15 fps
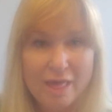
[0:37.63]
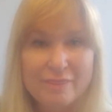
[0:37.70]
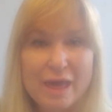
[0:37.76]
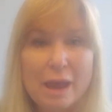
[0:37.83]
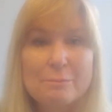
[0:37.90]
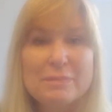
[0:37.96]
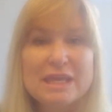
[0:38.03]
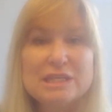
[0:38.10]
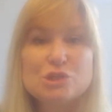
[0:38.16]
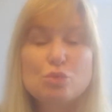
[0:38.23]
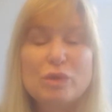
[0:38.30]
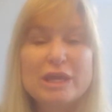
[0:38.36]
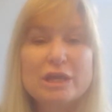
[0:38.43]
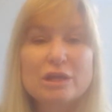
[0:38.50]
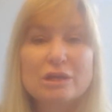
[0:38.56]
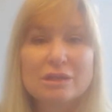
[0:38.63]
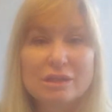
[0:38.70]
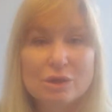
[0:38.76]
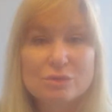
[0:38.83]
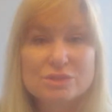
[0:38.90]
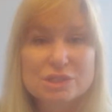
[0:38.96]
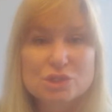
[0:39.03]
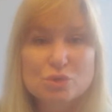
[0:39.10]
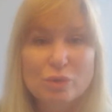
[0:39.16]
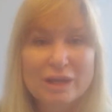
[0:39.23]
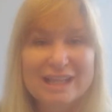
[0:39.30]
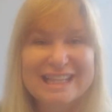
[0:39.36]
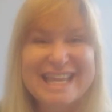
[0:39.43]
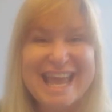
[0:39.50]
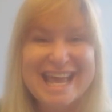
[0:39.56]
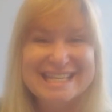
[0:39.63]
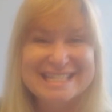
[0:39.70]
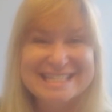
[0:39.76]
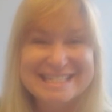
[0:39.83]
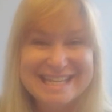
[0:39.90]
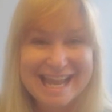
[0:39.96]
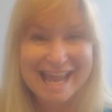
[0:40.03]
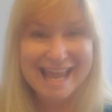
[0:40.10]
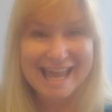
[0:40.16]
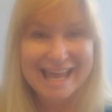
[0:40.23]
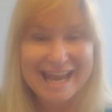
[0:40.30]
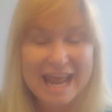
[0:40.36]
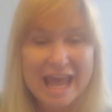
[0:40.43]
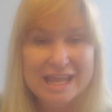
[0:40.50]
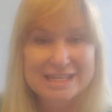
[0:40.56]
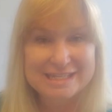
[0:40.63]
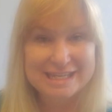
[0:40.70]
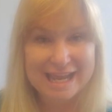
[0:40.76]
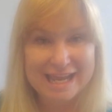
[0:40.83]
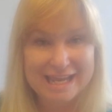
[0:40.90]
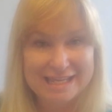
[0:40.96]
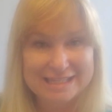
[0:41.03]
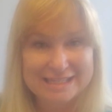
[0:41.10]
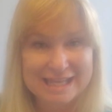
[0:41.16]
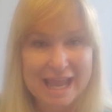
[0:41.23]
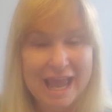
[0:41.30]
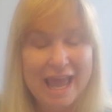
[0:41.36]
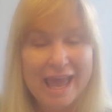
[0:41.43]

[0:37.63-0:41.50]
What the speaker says: that means we can close as quickly as 10 days.